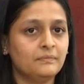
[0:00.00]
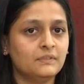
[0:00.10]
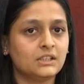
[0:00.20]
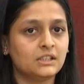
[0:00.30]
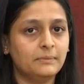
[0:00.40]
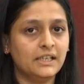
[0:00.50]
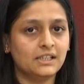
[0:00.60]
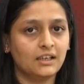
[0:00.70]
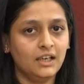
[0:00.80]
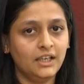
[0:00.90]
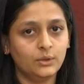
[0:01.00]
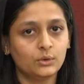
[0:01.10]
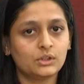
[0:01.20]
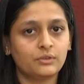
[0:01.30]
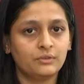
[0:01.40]
This is basically
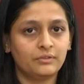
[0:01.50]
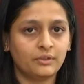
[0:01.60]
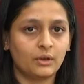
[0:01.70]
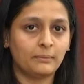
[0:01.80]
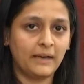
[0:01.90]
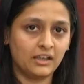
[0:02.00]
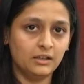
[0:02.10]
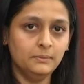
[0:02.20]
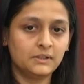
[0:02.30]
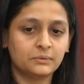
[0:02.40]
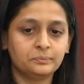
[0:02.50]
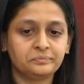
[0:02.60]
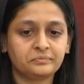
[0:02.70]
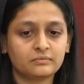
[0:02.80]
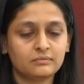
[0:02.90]
used for backups.
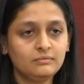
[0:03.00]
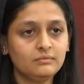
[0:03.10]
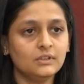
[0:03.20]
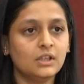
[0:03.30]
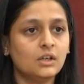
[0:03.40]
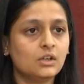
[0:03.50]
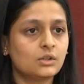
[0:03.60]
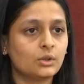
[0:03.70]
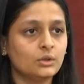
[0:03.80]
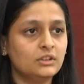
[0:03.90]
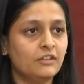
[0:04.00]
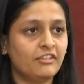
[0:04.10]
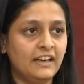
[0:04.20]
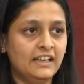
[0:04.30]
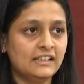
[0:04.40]
So the
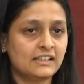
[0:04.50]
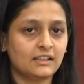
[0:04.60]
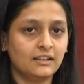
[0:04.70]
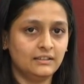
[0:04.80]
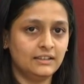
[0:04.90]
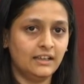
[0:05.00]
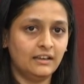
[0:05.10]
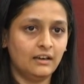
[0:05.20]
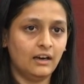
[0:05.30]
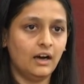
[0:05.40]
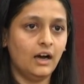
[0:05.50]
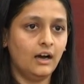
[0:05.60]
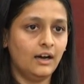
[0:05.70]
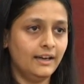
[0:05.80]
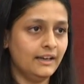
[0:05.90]
files, the,
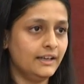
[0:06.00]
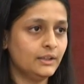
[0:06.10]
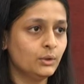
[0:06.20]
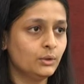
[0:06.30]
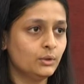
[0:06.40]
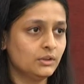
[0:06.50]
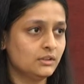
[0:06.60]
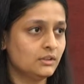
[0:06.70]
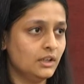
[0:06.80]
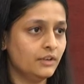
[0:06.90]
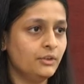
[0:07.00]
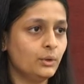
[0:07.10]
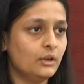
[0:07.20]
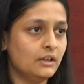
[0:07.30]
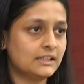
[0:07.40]
I had to give
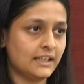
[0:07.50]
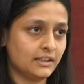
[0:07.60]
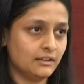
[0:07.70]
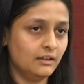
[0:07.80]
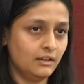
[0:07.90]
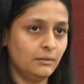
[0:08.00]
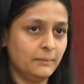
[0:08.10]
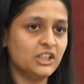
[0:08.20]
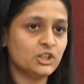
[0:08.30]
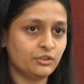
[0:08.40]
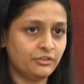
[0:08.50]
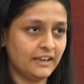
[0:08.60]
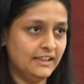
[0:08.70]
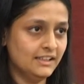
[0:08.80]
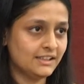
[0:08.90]
you a set, a bunch of
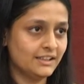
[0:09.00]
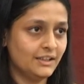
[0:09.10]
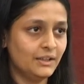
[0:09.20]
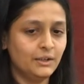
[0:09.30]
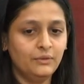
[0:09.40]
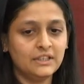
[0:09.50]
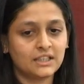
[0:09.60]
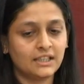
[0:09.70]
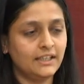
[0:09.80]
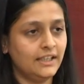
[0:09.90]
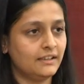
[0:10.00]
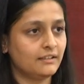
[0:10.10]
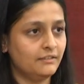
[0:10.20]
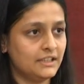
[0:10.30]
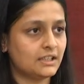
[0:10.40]
files which I
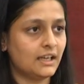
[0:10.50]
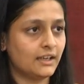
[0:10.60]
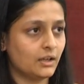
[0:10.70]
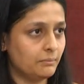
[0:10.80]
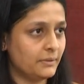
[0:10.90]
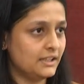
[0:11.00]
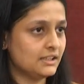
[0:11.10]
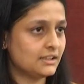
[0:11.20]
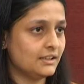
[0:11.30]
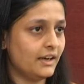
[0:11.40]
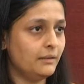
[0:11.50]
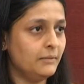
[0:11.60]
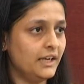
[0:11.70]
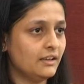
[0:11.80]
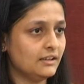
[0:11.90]
create, which I compressed and
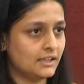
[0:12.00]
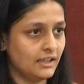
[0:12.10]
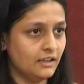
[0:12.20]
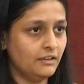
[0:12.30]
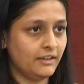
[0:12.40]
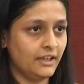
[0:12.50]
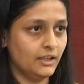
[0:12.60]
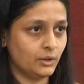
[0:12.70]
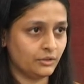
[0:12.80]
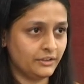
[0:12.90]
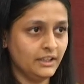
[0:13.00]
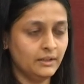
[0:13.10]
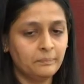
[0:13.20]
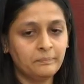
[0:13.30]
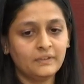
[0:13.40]
made a single file out of it.
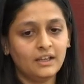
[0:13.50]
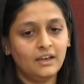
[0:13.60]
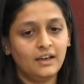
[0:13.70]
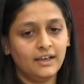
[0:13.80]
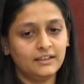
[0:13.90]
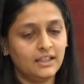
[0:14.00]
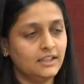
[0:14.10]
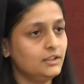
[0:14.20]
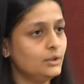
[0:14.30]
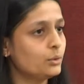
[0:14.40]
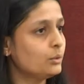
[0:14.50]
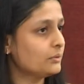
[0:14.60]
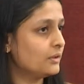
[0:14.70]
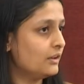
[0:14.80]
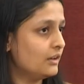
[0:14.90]
And then
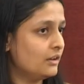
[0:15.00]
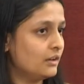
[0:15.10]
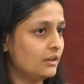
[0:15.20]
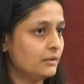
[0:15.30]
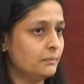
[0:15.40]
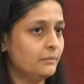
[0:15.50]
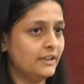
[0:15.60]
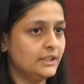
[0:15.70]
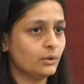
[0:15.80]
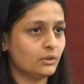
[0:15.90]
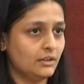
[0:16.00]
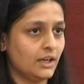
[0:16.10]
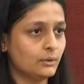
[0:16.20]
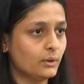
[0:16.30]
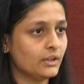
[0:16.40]
you, uh, when you
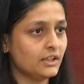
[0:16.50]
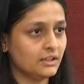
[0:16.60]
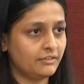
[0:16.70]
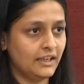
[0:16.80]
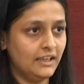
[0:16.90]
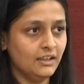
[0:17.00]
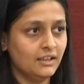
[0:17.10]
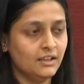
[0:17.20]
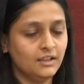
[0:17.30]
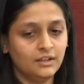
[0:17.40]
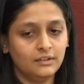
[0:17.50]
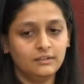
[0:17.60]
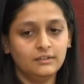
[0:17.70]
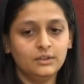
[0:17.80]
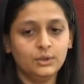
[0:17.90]
downloaded the file,
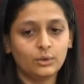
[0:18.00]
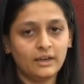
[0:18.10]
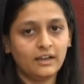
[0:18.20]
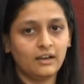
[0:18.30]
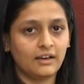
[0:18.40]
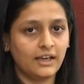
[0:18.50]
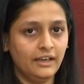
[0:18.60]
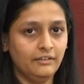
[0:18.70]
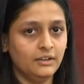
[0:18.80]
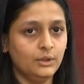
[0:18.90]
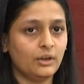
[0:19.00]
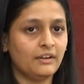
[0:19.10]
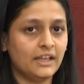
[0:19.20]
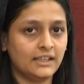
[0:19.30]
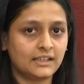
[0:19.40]
you had archived, you
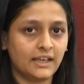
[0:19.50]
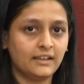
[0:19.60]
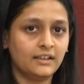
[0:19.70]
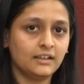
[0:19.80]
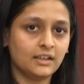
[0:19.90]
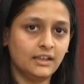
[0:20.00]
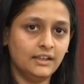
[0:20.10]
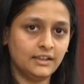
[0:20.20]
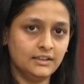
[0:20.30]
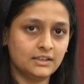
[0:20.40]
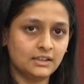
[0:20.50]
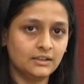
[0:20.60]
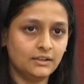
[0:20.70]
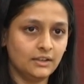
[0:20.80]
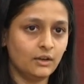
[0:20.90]
had extracted the contents
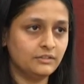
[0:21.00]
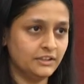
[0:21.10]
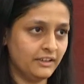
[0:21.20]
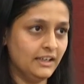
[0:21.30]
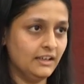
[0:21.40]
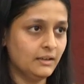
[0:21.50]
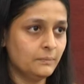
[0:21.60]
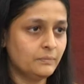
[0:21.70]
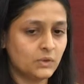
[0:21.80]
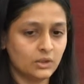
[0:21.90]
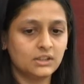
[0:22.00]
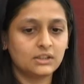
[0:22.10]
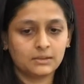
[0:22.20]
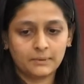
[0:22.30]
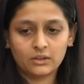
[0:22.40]
of the file. So
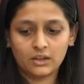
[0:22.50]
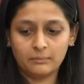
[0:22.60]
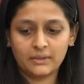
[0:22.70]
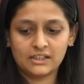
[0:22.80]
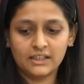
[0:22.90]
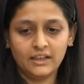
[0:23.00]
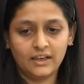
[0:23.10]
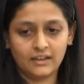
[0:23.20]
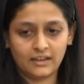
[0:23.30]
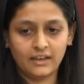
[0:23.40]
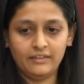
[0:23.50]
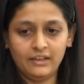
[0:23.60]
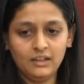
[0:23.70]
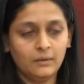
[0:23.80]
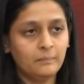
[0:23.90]
this is about compressing and
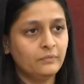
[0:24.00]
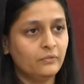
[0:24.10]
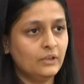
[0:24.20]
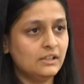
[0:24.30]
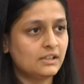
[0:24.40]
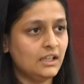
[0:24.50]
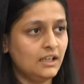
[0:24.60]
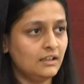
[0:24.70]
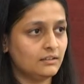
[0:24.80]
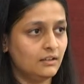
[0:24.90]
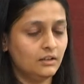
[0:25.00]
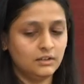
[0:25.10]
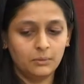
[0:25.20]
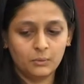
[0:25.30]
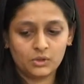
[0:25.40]
archiving we will see
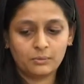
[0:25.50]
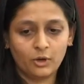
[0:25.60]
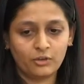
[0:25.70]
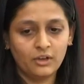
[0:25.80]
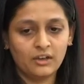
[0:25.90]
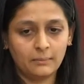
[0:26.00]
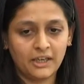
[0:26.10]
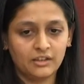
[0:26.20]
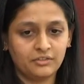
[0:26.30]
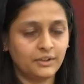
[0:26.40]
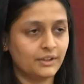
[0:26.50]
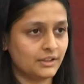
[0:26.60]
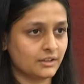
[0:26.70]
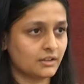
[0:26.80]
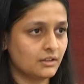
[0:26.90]
the most powerful command
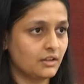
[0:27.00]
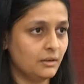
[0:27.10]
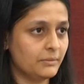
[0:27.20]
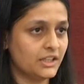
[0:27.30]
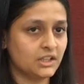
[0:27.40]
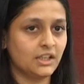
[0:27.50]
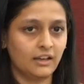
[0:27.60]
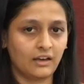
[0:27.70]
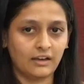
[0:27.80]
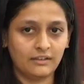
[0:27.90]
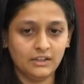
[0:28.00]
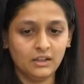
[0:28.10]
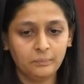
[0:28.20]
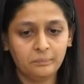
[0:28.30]
for compression and archival.